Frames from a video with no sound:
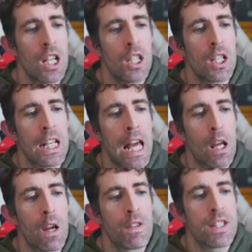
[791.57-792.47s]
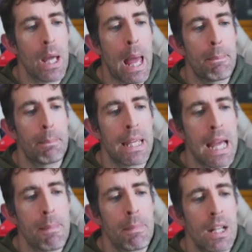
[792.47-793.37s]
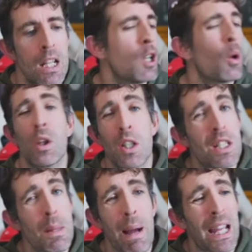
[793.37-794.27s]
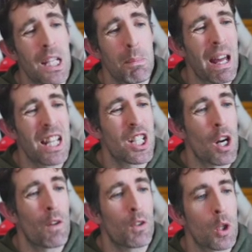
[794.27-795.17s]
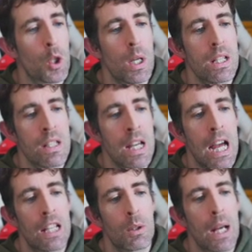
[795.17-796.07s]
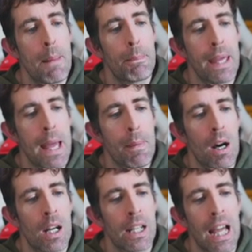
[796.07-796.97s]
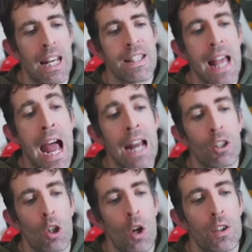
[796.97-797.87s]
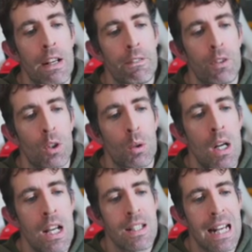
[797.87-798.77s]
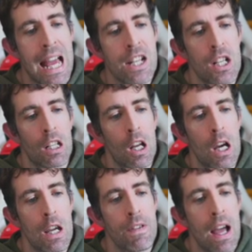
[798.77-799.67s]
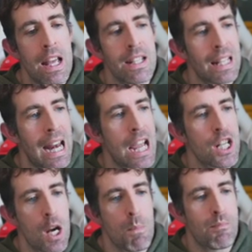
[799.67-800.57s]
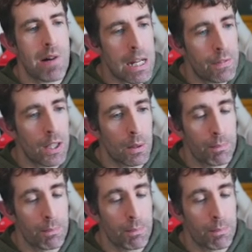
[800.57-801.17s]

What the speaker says: you can head over to npm or use the package manager of your choice and do an npm I, and it's at contentful/live/preview.